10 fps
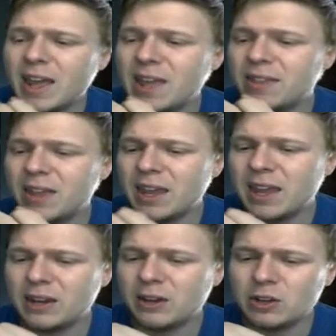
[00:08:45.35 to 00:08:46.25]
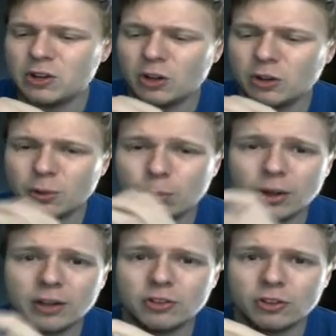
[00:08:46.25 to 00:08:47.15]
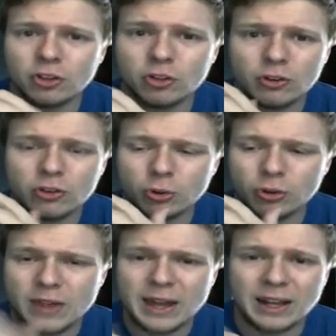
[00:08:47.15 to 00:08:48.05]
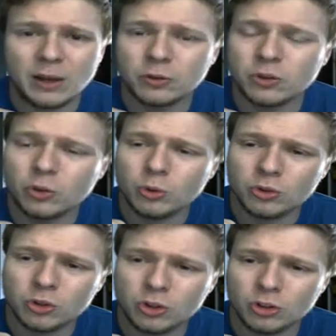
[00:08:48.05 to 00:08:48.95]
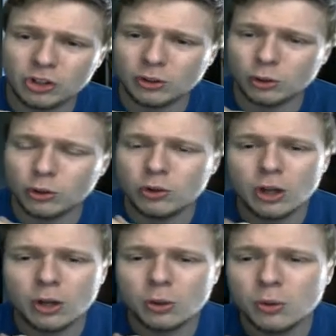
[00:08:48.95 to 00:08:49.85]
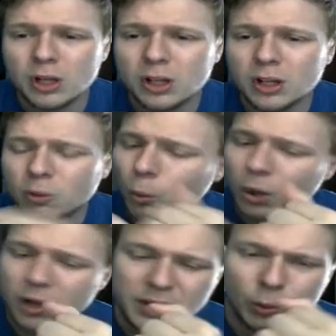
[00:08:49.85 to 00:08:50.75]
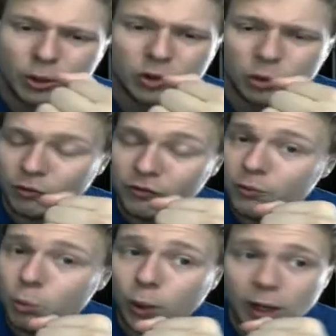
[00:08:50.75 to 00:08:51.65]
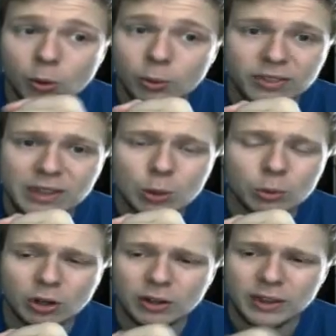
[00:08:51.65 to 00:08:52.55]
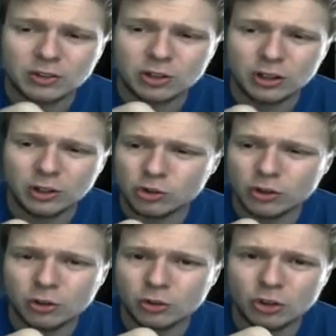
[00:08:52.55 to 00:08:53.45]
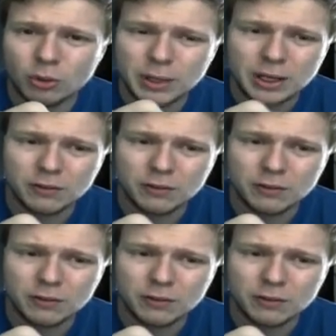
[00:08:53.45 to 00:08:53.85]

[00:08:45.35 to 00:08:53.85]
And then, the Blood Surge, restoring that health to your general, one that works well with Healnar, that's going to trigger so many of